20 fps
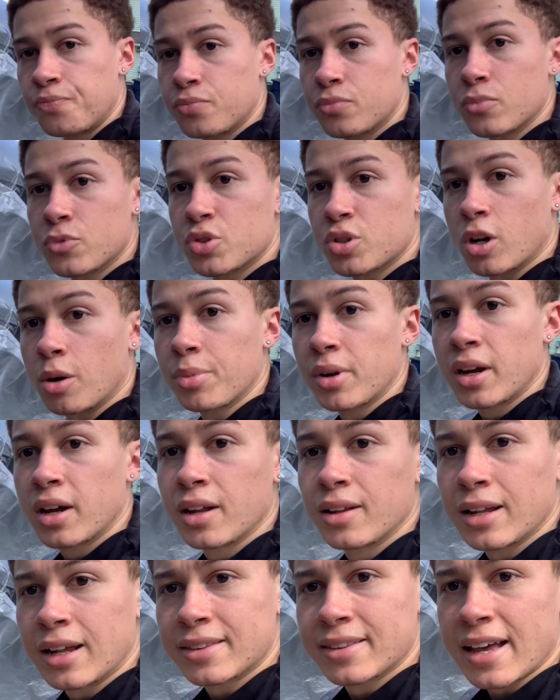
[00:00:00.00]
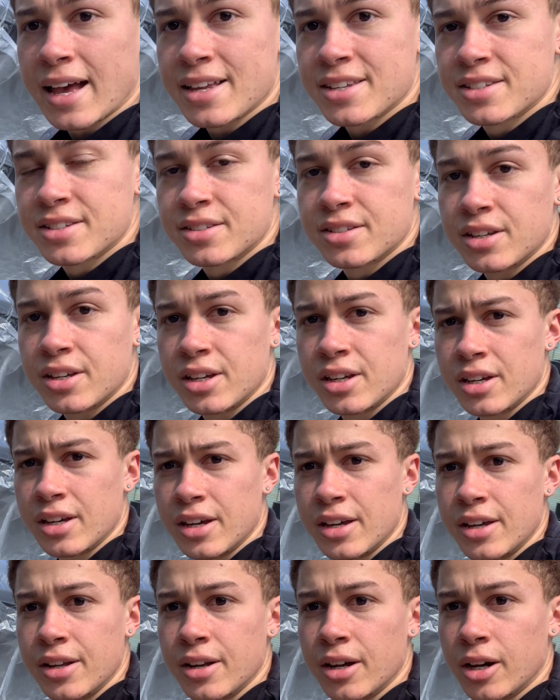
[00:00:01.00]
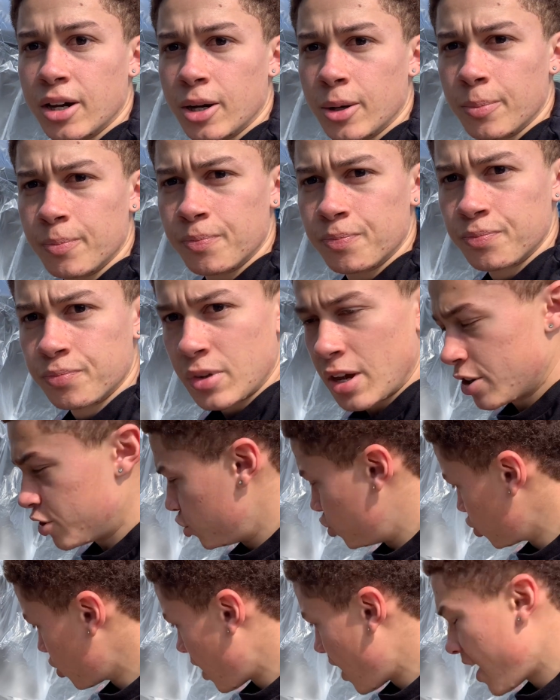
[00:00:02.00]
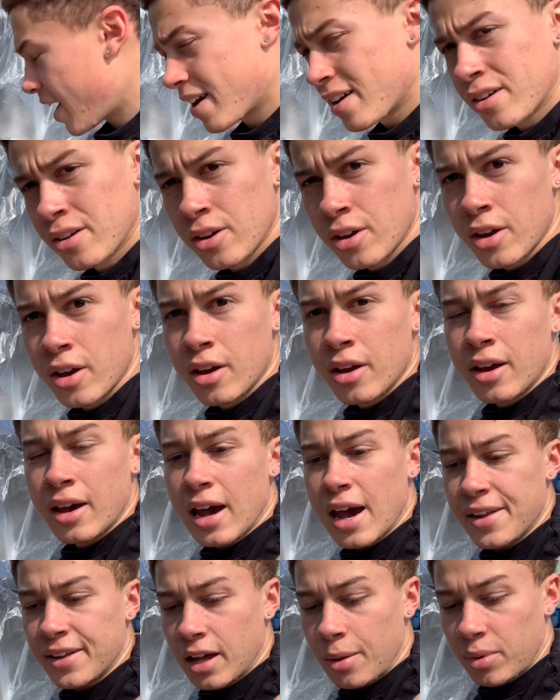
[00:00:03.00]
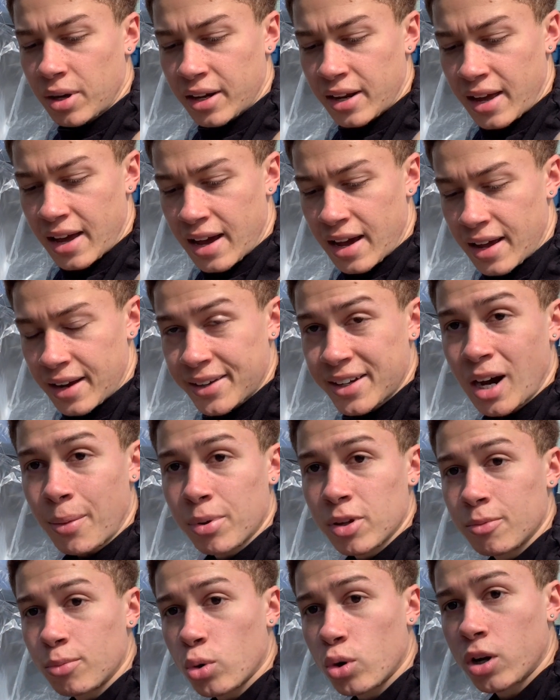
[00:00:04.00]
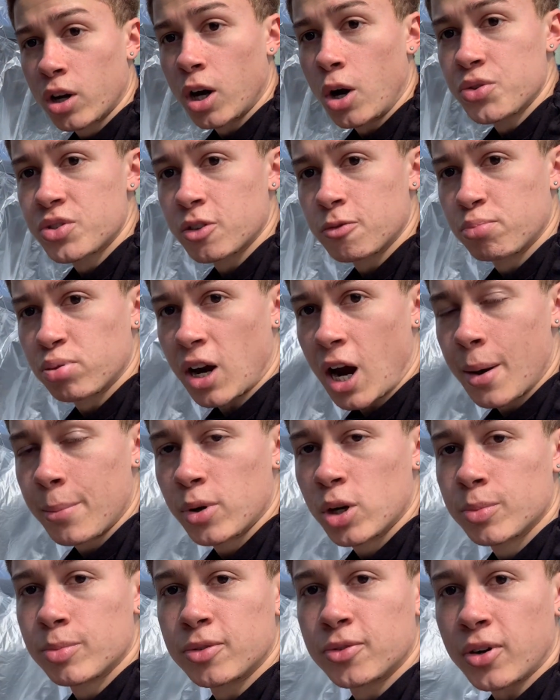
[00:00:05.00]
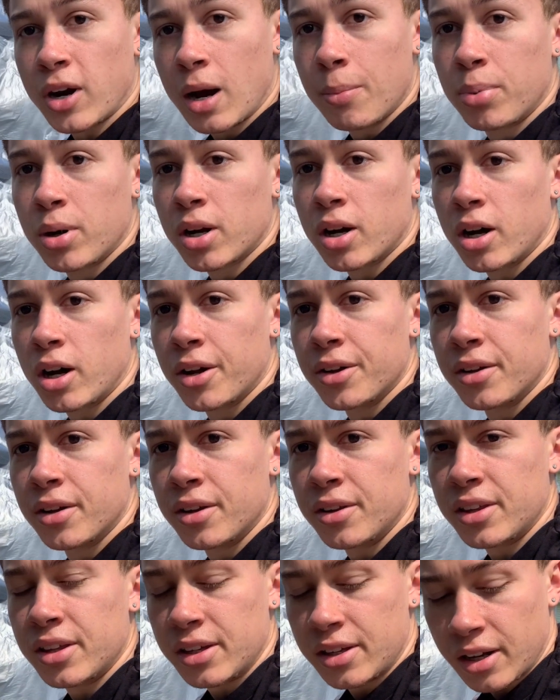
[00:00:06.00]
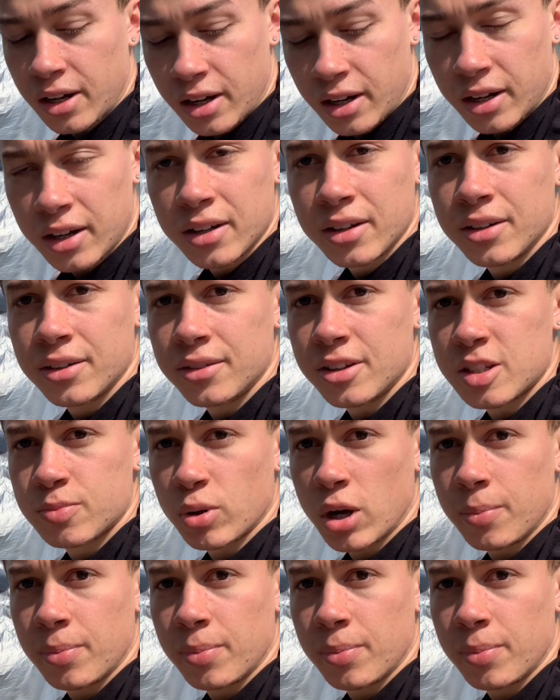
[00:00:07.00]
So I'm gonna let that sit and dry, and then I'm gonna add a couple of more coats of primer before I put on the spray